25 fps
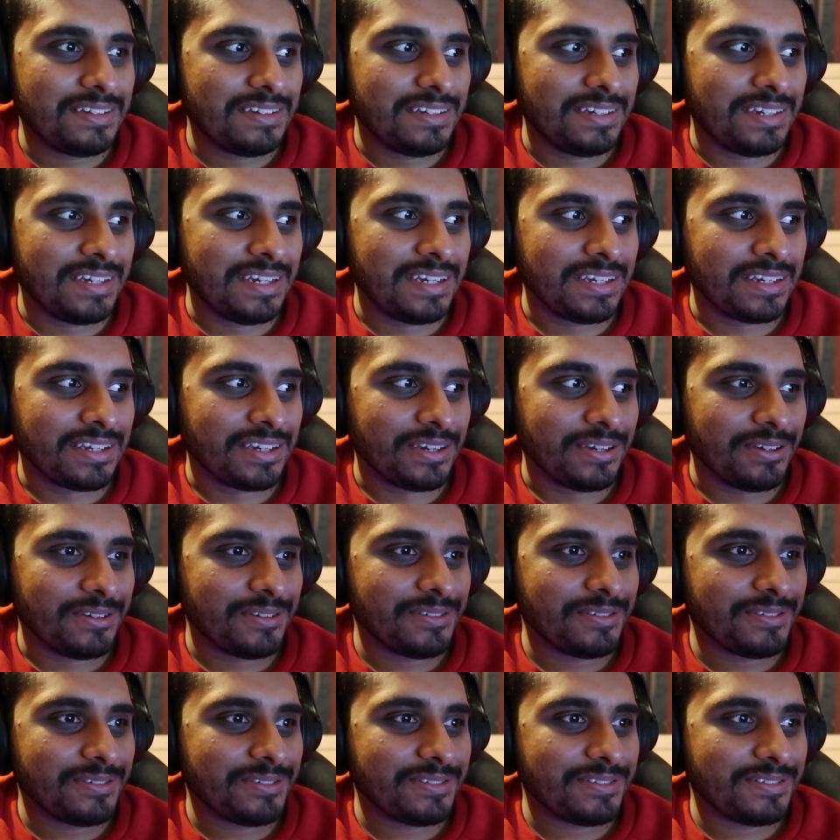There you go.
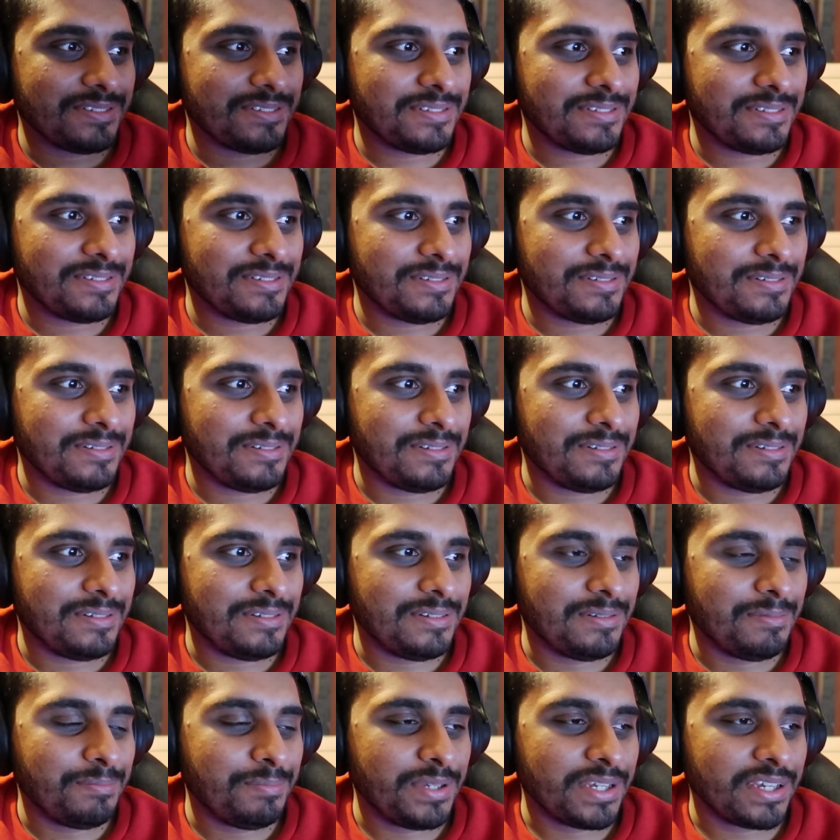
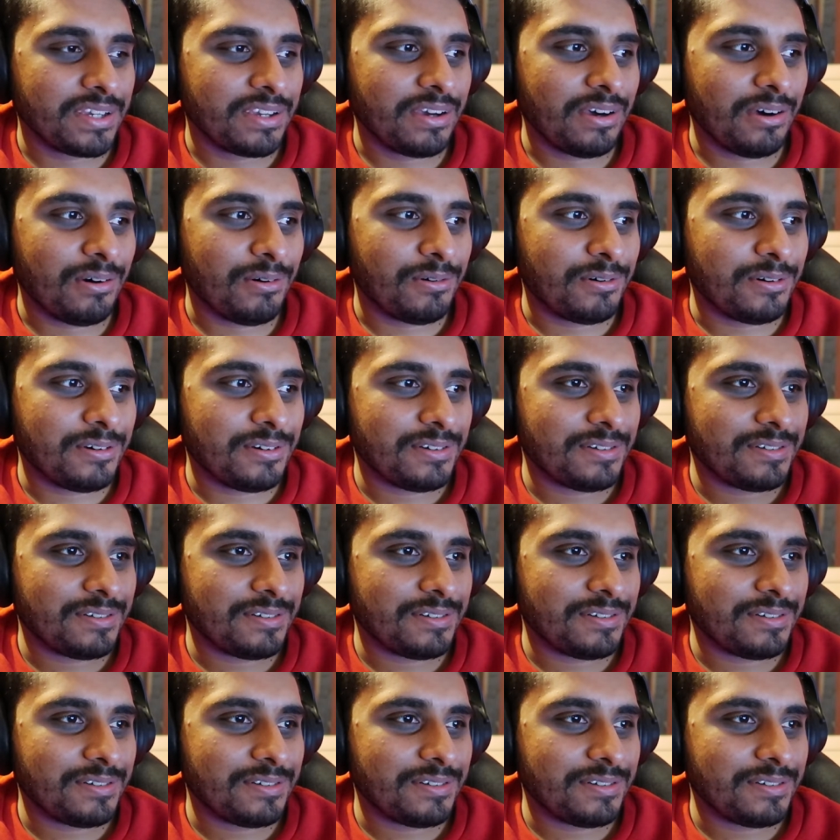Big goal.